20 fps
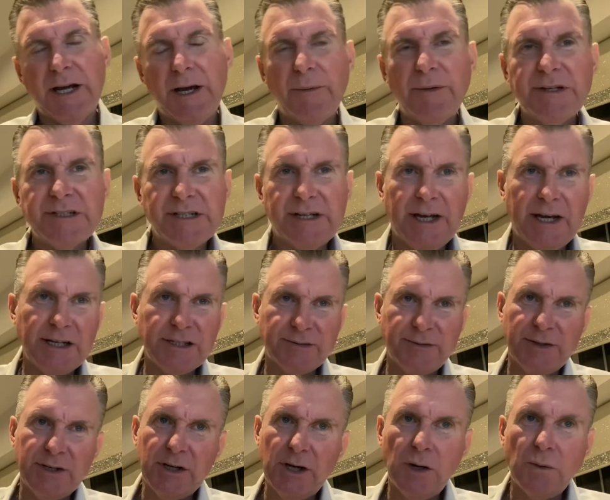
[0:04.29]
Now in today's
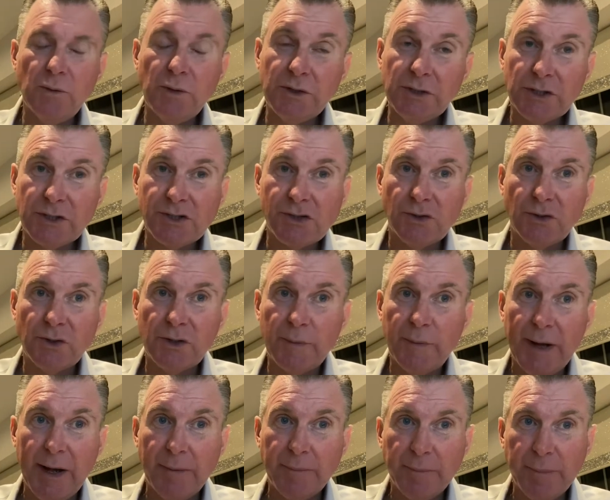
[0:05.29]
video we're going to talk
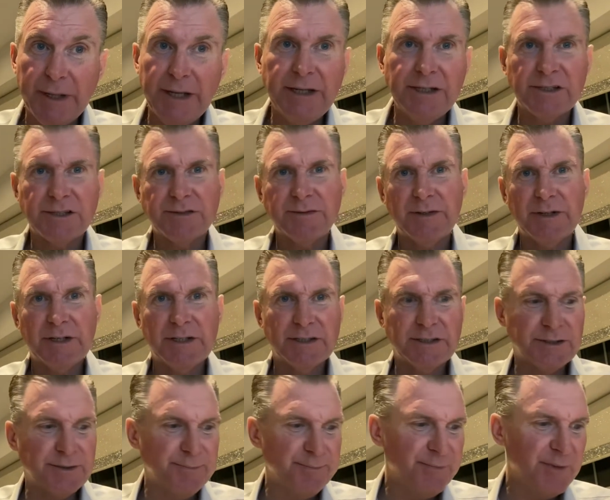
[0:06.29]
about penis
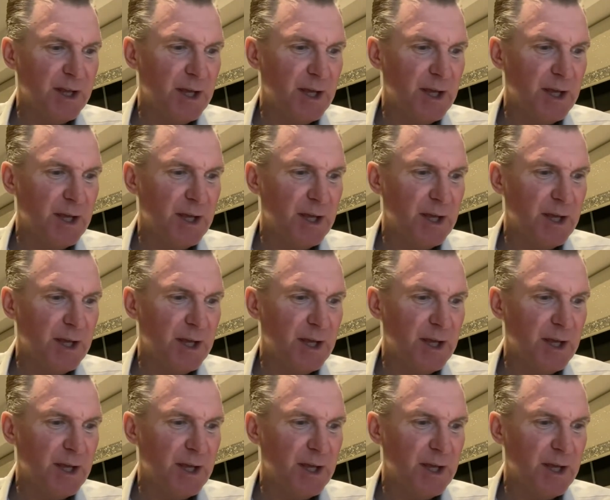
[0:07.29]
fillers